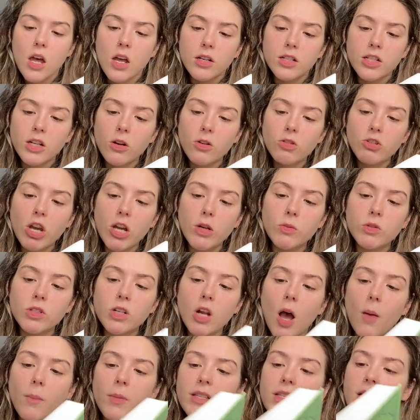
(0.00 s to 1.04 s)
dear Jane would
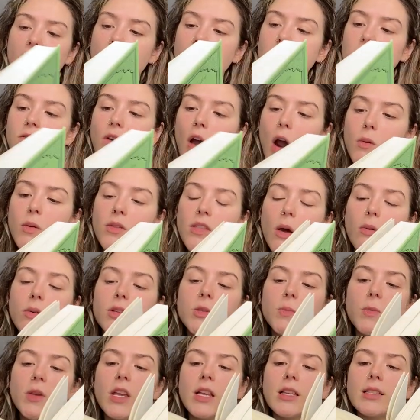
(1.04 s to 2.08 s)
not be satisfied without
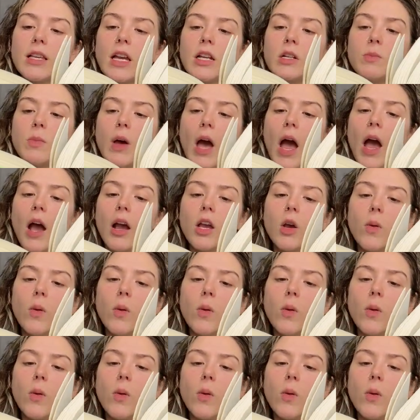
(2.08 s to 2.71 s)
its being sent back.